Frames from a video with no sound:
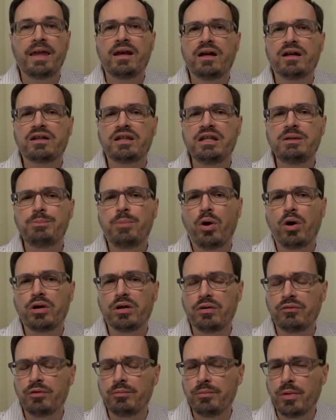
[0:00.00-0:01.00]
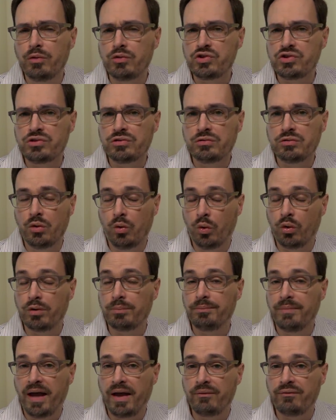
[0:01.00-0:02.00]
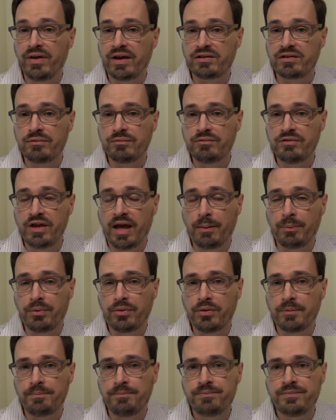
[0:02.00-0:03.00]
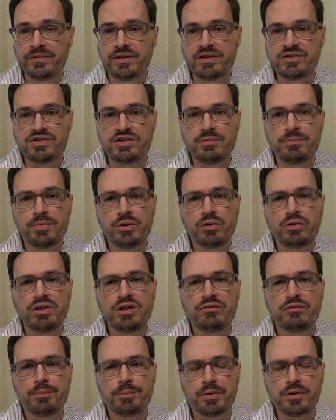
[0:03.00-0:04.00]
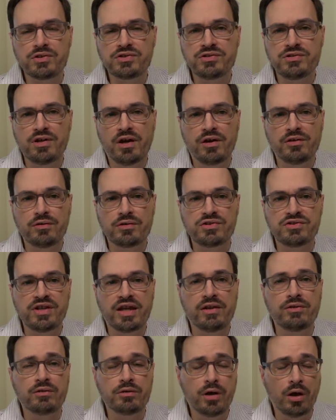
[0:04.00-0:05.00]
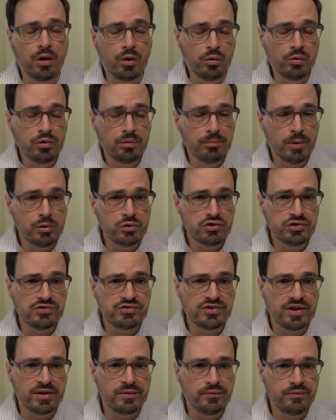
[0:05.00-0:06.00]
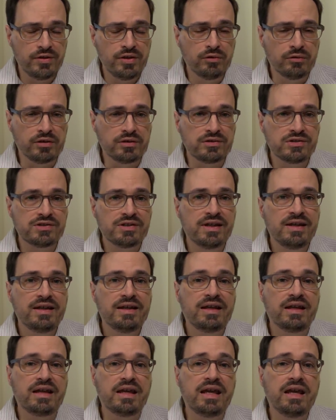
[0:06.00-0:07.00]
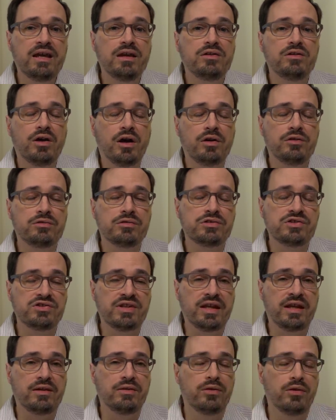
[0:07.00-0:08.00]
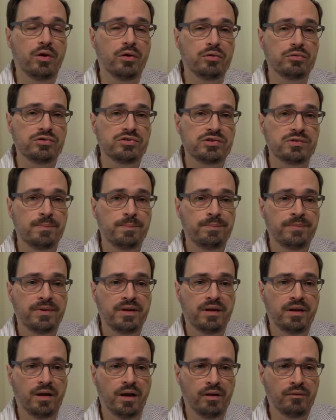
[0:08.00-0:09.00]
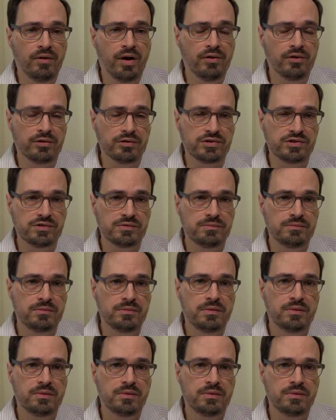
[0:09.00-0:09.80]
A key part of emotional or affective depth is the ability of a person to understand their own emotions and feelings and understand those of others.